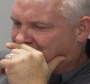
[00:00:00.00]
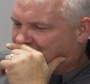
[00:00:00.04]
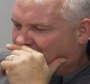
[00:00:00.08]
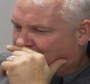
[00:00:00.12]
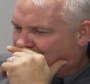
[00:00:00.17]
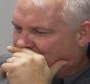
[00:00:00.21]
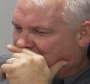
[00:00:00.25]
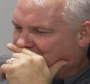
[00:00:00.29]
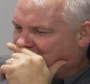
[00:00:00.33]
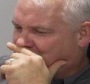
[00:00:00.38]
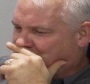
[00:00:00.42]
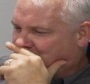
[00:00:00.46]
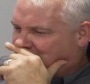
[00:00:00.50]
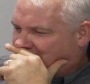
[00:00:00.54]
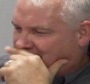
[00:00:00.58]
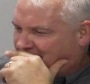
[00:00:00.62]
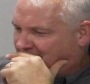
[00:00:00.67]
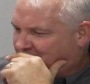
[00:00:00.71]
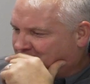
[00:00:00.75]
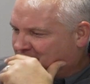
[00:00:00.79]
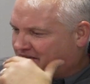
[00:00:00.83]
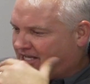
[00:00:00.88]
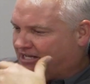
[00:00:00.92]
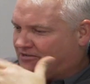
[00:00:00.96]
Nerisma. And
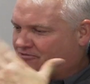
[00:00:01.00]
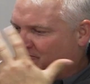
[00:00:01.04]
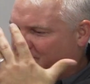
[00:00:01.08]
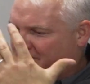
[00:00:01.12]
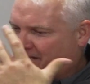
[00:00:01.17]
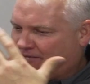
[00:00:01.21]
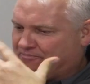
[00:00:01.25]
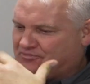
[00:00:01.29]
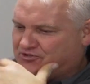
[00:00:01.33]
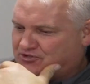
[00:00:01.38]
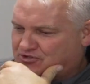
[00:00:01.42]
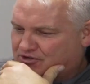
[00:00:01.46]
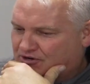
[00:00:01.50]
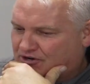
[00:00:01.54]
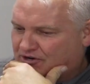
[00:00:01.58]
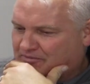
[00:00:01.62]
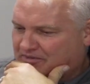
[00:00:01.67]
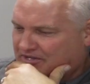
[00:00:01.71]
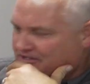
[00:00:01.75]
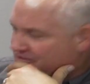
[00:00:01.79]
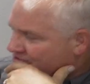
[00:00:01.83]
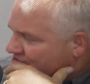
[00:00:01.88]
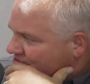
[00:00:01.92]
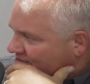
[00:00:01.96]
I'm like, well, I'm
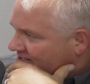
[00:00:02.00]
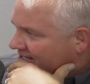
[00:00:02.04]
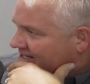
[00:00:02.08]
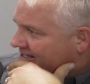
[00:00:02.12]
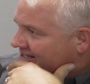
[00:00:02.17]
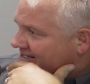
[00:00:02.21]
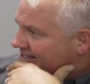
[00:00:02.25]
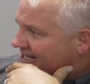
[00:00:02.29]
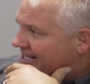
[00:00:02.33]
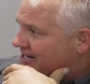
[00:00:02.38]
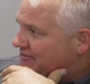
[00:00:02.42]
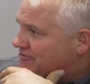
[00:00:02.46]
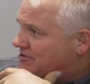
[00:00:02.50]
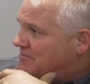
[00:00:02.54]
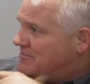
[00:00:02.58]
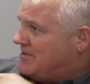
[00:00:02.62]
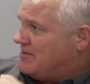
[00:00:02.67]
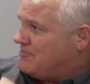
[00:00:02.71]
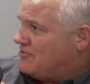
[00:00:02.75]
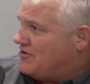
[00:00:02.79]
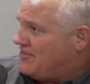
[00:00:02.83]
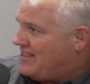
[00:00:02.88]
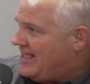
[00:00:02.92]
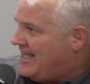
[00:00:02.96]
German, so I could kind of
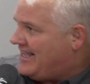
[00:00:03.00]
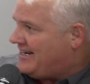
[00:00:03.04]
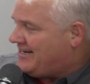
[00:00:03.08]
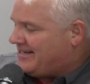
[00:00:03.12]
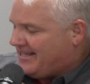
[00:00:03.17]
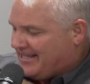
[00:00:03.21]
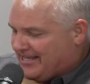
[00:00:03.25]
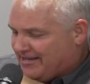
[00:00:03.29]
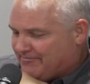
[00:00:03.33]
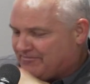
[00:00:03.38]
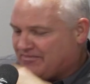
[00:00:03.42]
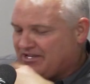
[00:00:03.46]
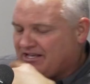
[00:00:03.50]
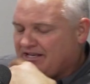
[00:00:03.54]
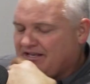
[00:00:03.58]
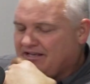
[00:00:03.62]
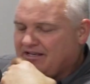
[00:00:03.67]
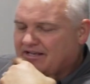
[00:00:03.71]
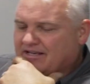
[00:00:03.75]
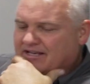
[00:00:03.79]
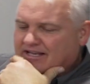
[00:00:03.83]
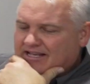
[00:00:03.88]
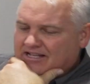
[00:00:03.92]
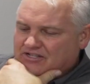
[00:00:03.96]
remember that name.
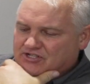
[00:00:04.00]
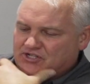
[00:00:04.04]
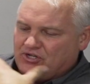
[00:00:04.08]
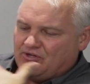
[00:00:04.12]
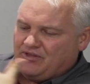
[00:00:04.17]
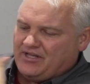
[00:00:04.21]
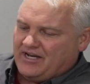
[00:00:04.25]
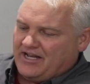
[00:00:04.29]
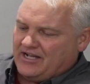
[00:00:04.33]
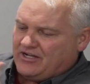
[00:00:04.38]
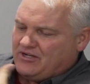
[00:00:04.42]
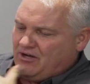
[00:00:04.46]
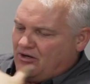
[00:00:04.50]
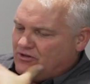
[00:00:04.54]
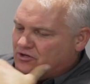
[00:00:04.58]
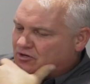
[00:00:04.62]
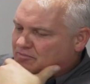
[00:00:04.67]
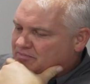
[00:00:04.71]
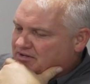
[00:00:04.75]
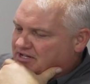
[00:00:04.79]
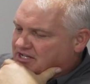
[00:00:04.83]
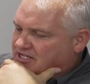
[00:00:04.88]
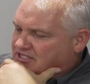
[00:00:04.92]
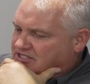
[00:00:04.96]
And so then I called
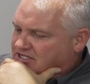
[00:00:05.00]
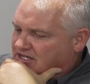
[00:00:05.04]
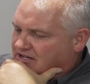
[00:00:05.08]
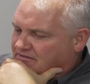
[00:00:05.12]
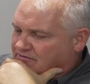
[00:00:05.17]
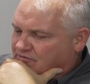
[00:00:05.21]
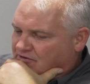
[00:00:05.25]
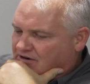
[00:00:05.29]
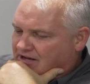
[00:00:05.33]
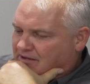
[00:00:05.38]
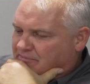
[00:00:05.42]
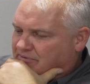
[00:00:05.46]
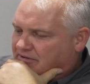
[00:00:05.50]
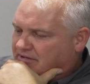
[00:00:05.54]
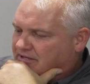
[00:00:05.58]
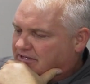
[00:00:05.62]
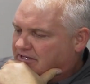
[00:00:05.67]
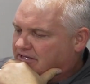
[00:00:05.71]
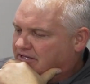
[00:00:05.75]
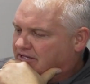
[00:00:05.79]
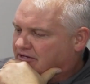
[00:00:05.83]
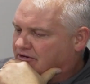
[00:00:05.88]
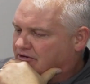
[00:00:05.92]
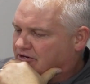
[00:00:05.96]
our BSF rep
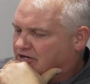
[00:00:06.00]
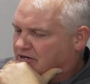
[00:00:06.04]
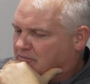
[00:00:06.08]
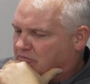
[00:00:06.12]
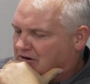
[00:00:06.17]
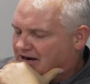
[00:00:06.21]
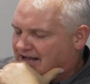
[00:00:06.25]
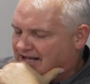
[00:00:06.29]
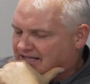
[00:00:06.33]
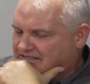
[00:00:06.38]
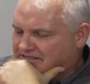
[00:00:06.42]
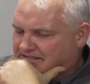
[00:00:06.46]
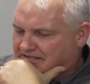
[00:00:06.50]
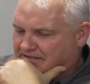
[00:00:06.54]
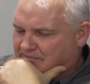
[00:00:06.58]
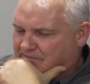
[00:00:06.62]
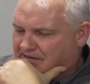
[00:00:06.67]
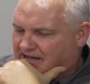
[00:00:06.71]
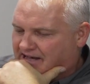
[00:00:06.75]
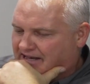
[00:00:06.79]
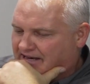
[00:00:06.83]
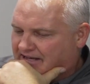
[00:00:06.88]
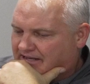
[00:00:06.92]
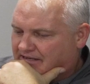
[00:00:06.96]
here in Nebraska
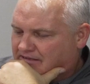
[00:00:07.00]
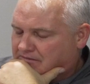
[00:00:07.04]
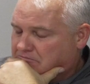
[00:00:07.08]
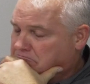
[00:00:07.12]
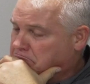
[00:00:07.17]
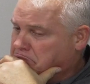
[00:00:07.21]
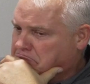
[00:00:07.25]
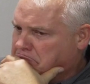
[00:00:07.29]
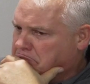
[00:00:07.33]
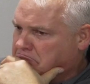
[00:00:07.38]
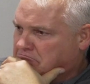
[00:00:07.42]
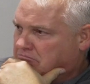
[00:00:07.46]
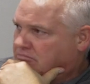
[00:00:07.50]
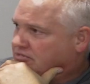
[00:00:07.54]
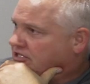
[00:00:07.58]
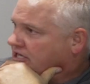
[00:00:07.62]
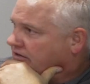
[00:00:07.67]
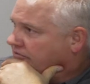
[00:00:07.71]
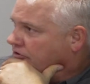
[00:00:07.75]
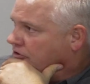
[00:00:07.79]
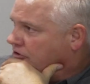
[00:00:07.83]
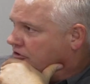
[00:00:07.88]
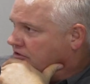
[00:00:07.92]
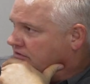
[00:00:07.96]
about it.
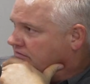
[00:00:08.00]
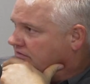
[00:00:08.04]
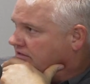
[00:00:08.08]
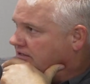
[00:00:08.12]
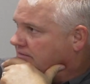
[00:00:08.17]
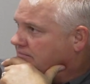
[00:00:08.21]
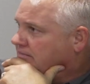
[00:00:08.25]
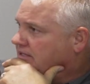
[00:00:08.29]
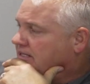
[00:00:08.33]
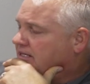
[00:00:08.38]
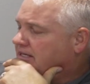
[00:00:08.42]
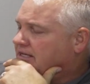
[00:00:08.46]
Never heard of it.